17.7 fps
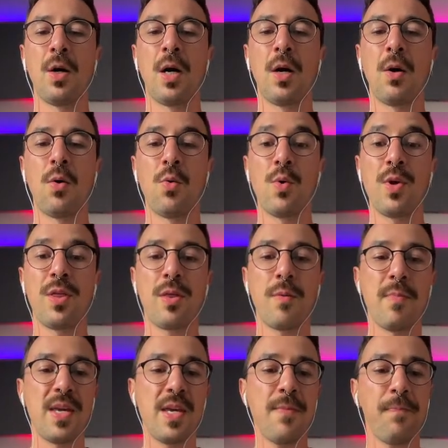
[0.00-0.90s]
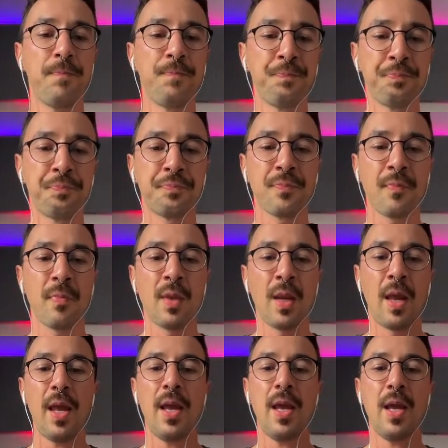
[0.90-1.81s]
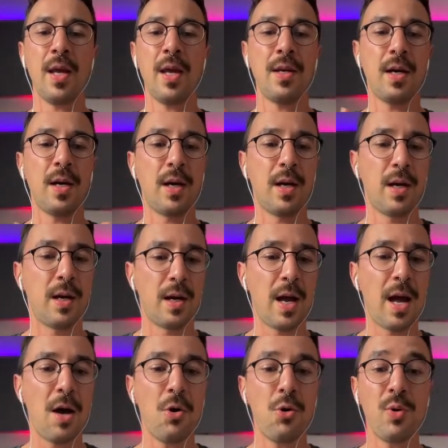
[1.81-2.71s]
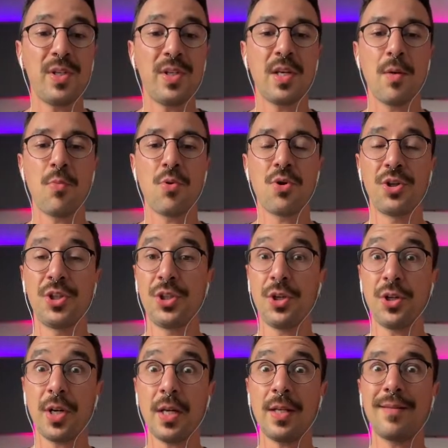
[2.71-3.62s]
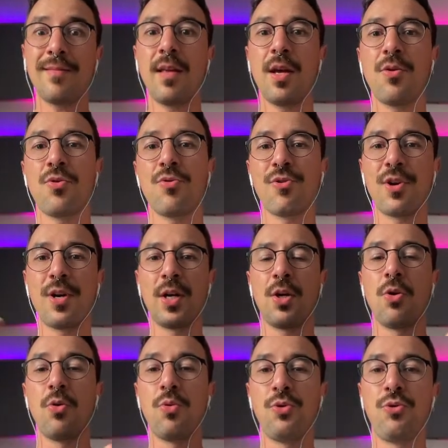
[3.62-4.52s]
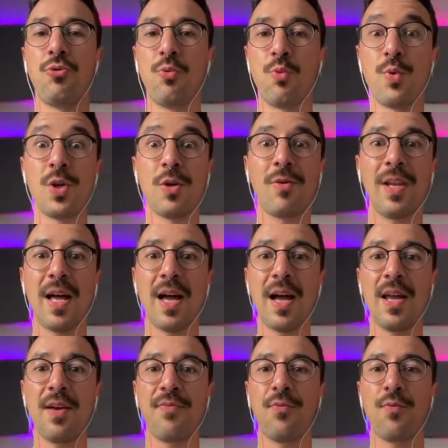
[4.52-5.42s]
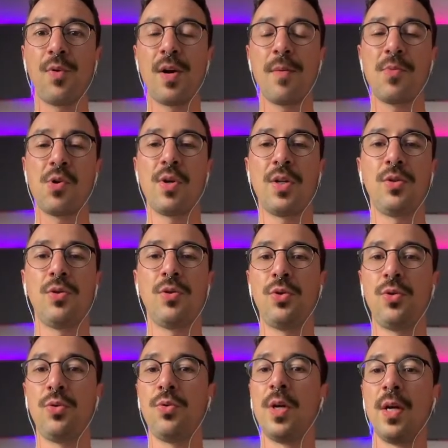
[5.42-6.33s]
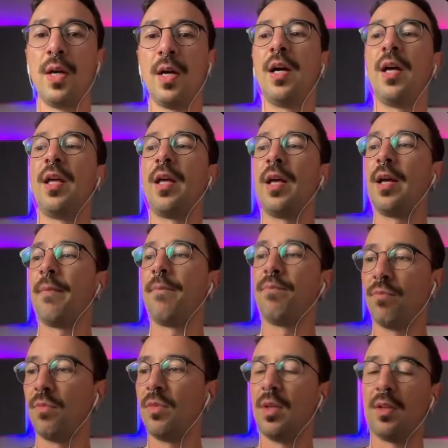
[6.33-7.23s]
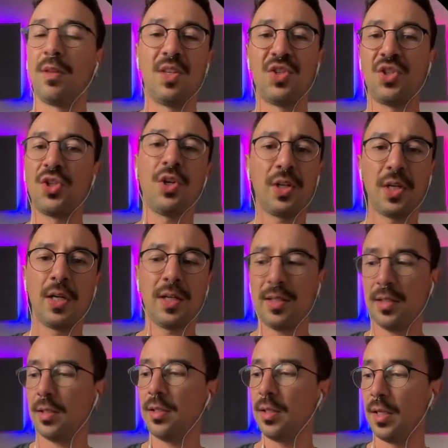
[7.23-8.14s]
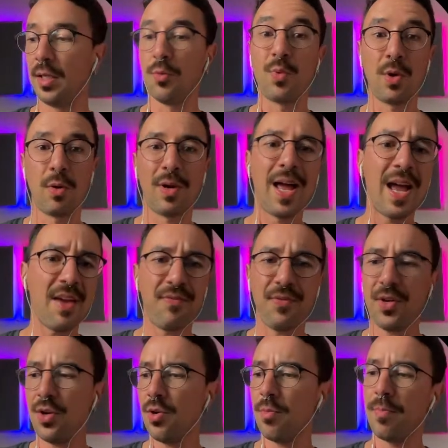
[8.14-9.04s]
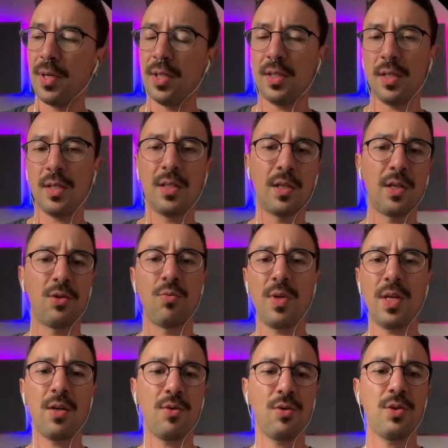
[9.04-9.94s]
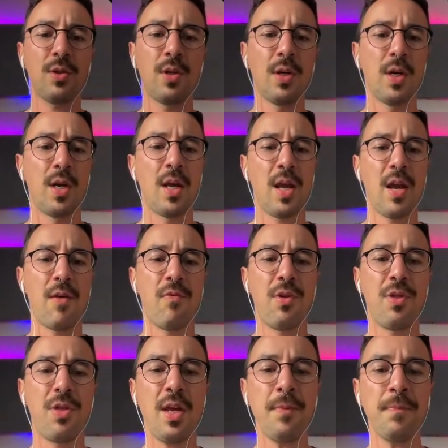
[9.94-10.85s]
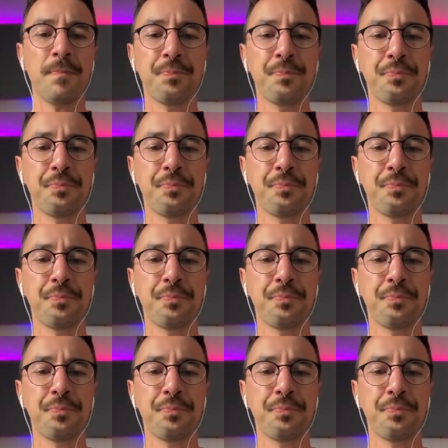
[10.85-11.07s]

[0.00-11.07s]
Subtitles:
with me. And how to assemble your circuit. Then we're gonna go to real life, where I'm going to do the circuit in real life here, buttons, Arduinos, everything.